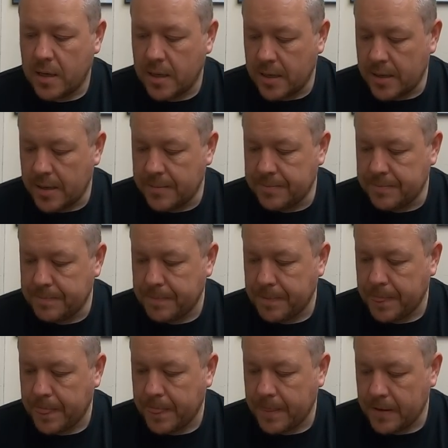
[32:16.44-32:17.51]
them."
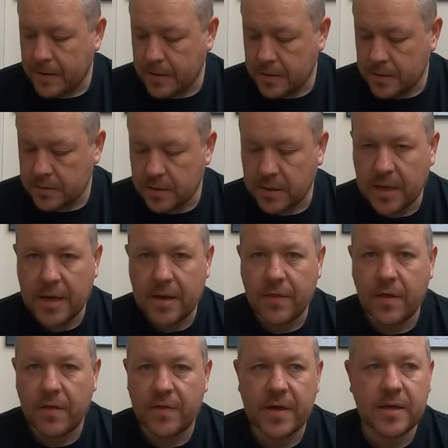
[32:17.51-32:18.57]
So yeah,
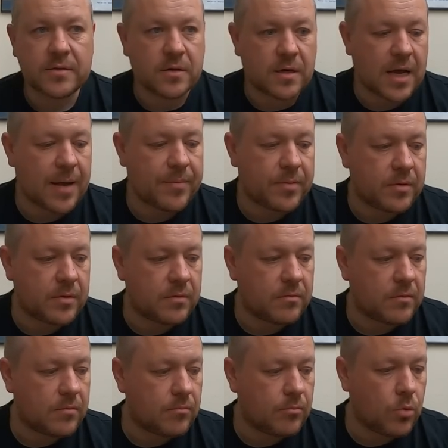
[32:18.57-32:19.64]
I think it's going to happen
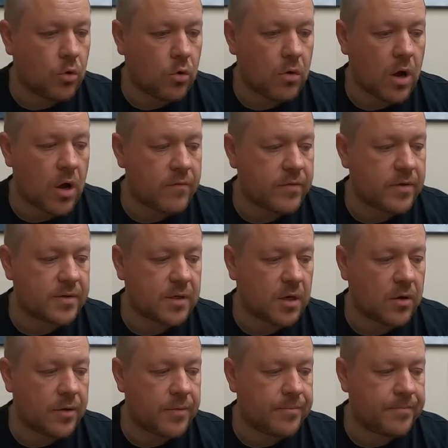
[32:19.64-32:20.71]
more over the
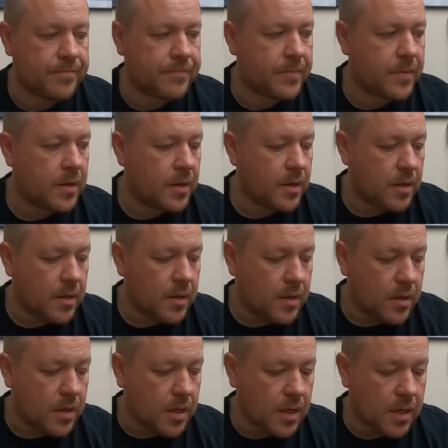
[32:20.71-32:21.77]
time.
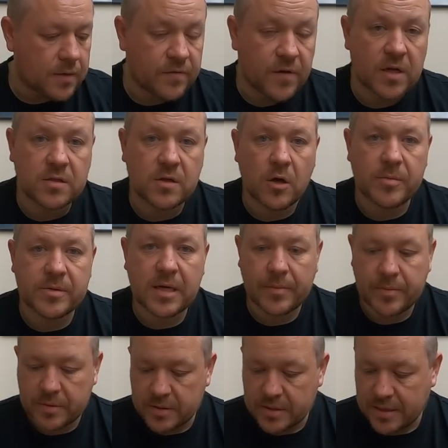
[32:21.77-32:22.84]
The first time it's
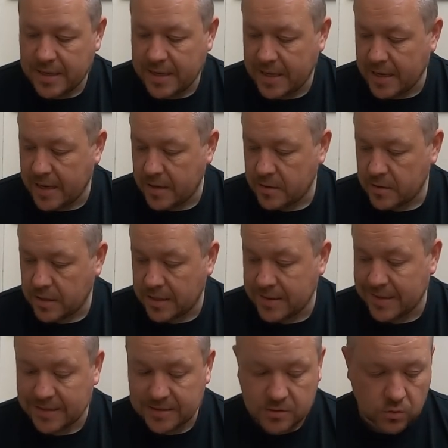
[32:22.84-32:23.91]
happened here in
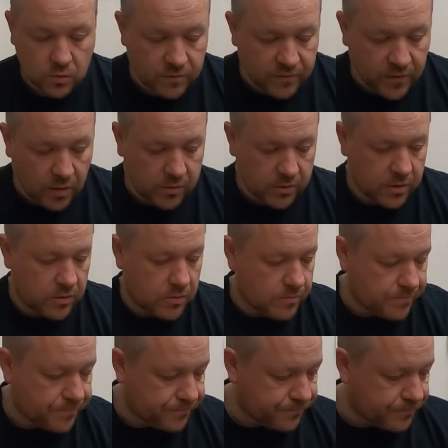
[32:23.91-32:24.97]
this sort of
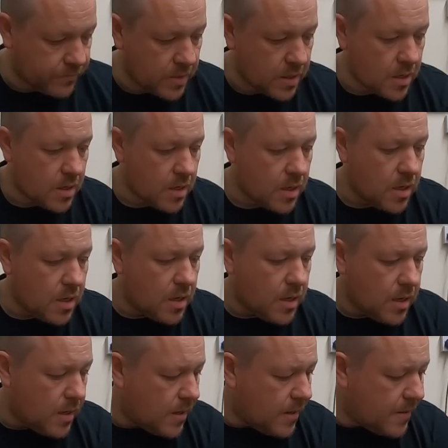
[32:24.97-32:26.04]
volume.
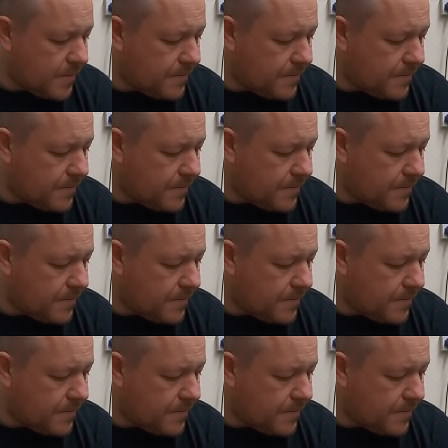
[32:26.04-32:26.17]
But